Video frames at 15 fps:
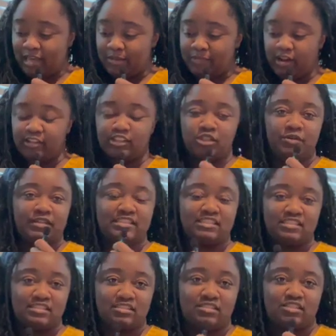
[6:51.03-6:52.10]
but also
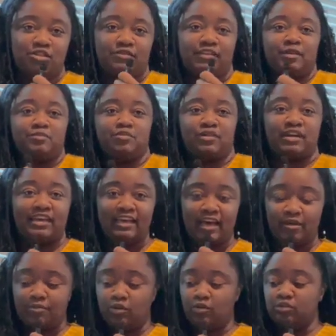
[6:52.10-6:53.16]
it's bringing
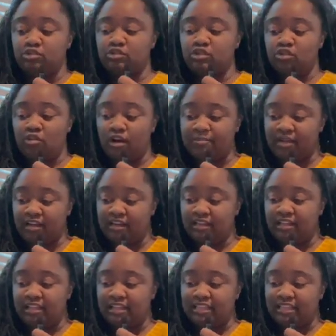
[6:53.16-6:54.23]
up old trauma
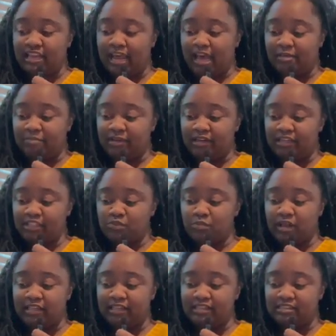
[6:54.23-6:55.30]
that happened, as
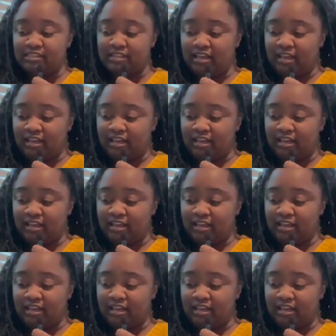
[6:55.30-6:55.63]
well as